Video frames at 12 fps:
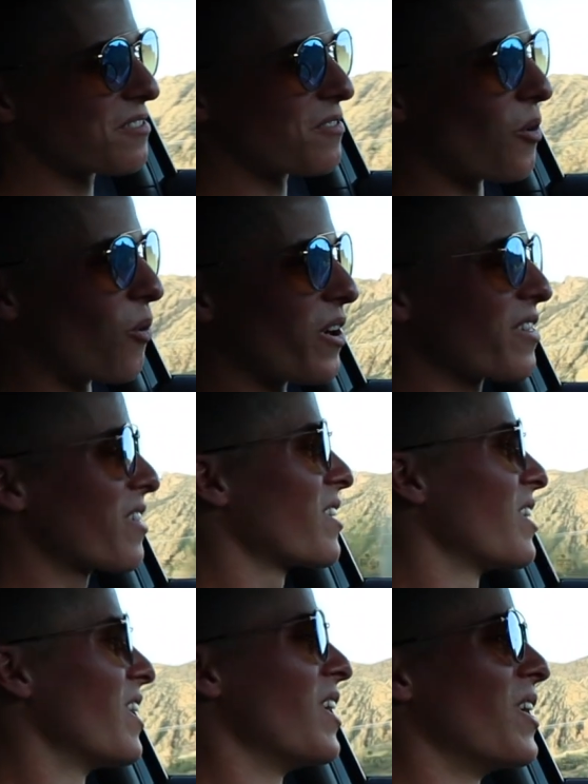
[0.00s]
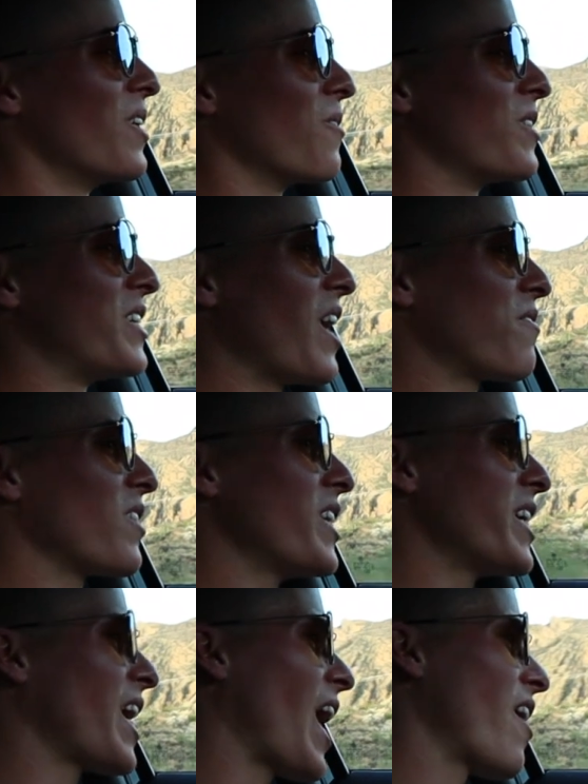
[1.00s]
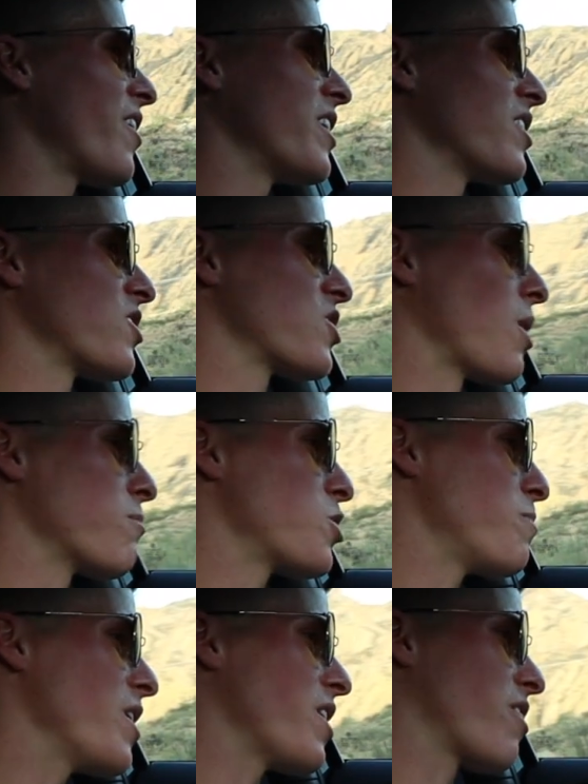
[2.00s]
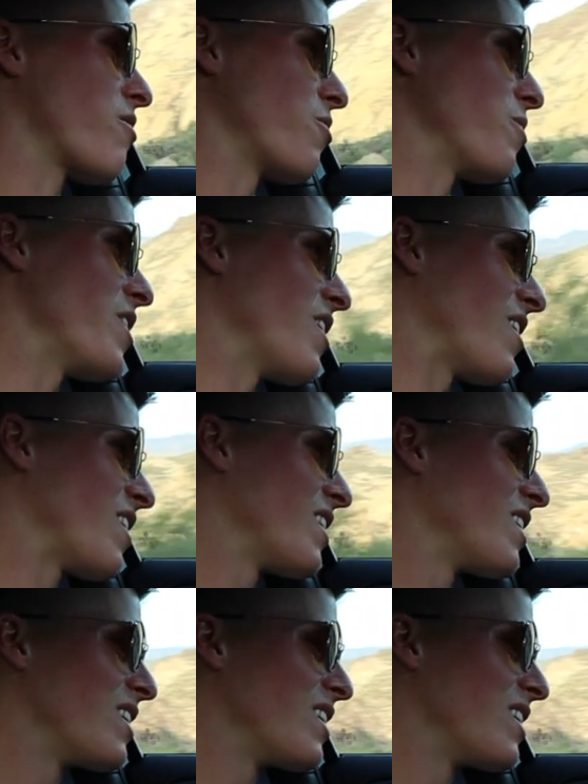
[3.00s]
fourth. We're definitely carrying some speed through here.